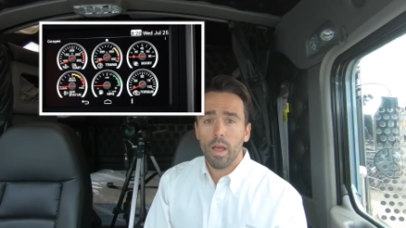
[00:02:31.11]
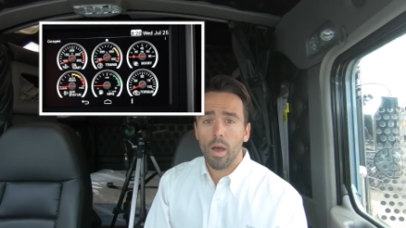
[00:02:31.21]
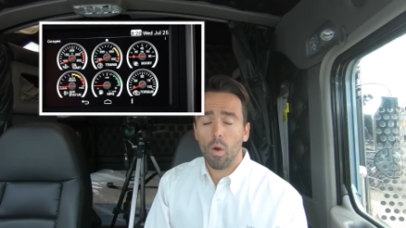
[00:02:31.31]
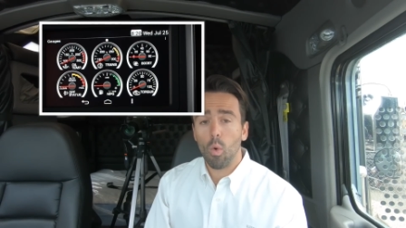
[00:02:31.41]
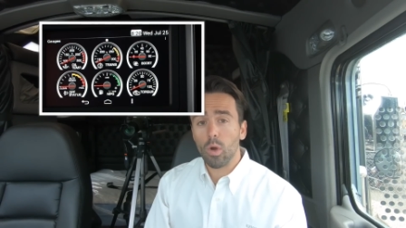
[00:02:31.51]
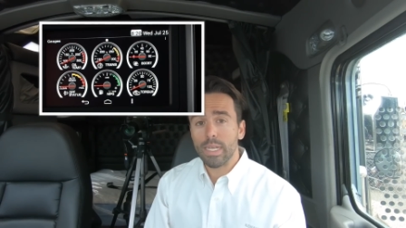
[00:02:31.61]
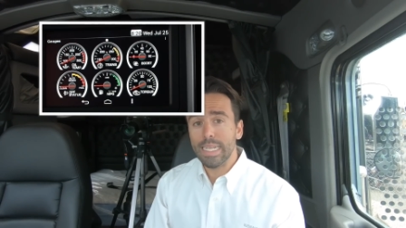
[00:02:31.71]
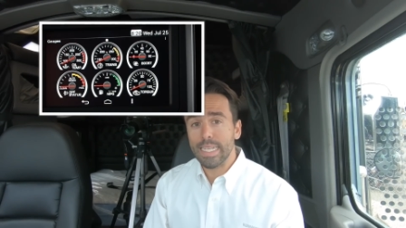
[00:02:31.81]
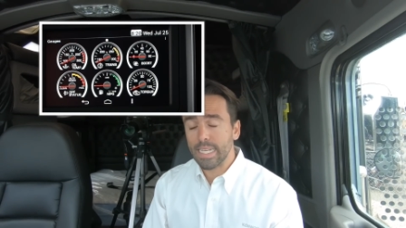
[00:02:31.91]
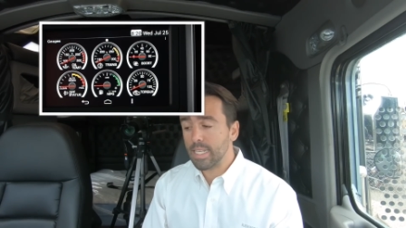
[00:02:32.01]
or a
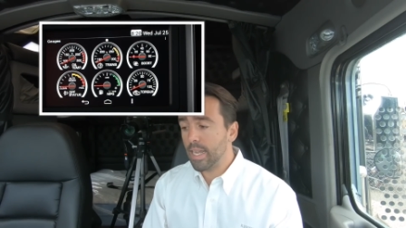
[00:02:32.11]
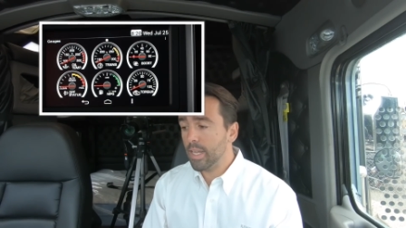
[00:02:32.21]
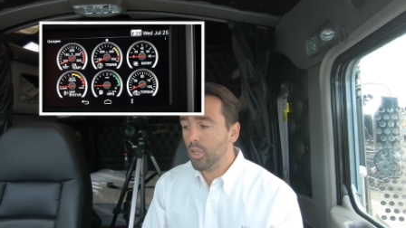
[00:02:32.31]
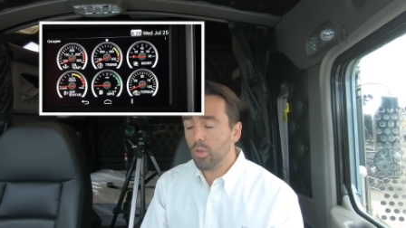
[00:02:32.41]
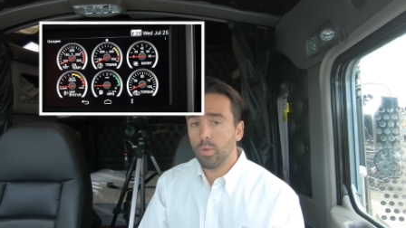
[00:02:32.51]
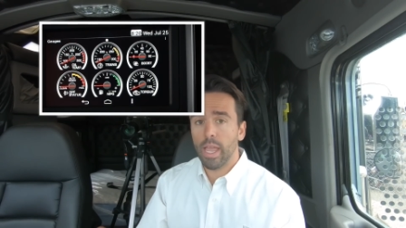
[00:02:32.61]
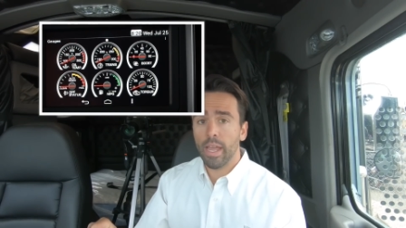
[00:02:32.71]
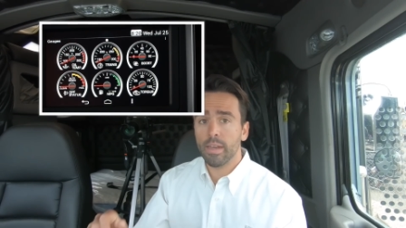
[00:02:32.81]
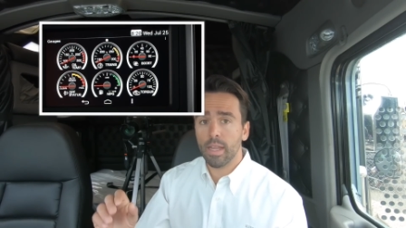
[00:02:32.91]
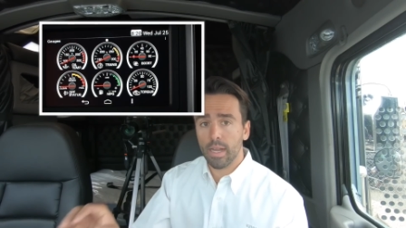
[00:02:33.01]
T680, you
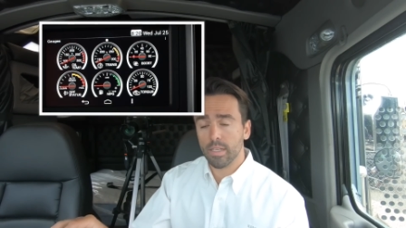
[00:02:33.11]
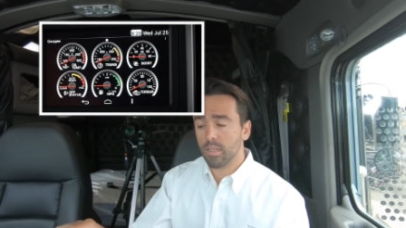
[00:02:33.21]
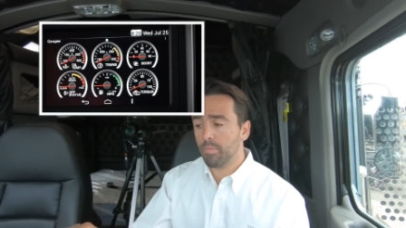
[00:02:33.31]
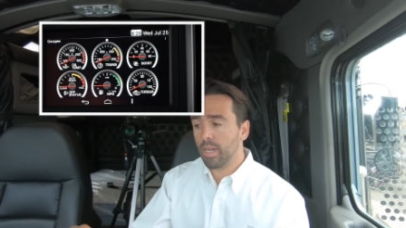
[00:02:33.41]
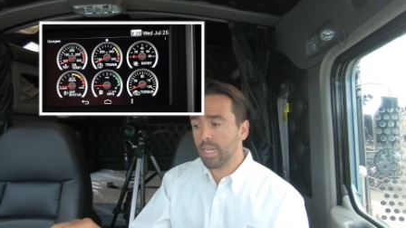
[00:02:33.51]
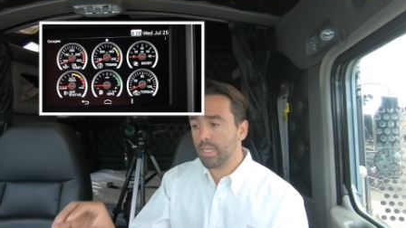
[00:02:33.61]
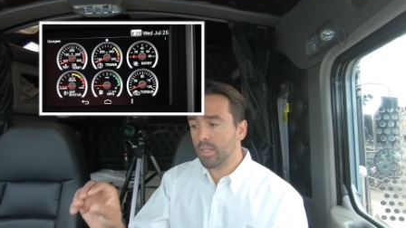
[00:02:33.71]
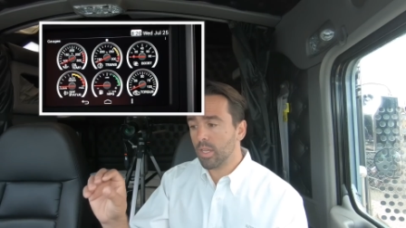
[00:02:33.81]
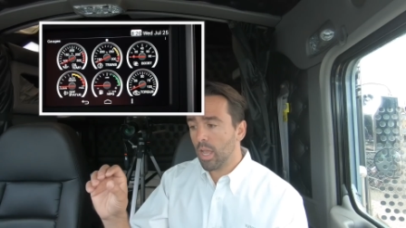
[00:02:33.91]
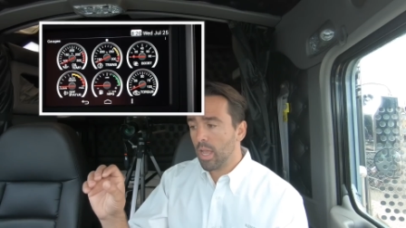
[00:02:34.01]
can customize